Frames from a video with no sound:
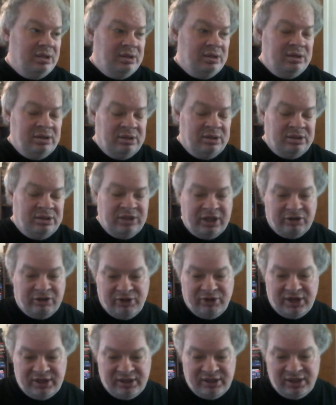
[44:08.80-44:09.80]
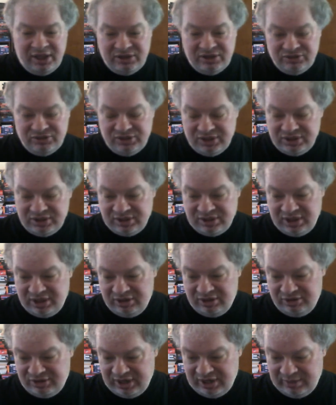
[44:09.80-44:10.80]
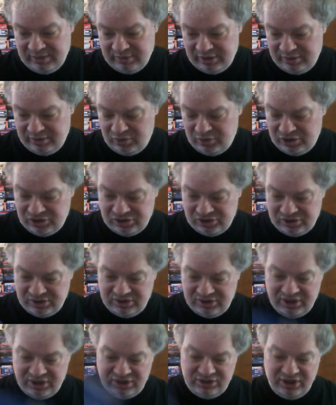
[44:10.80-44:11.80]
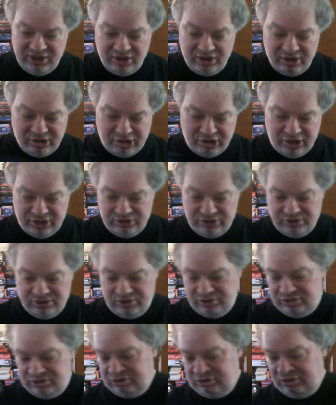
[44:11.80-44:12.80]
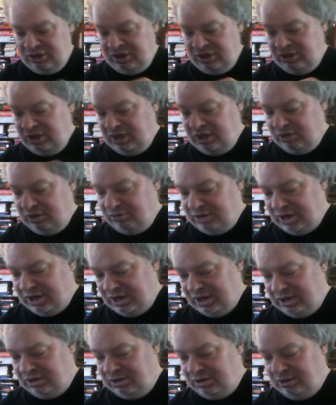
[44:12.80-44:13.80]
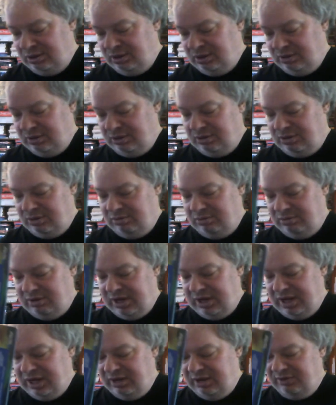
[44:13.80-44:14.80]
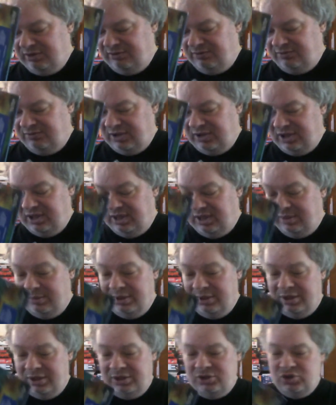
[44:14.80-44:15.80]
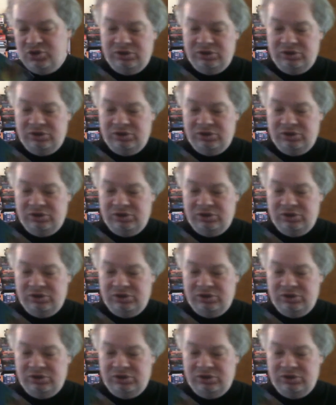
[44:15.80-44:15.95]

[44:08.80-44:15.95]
They created LaserDisc Entertainment, which Disney caught on to. So then they created Creative Image.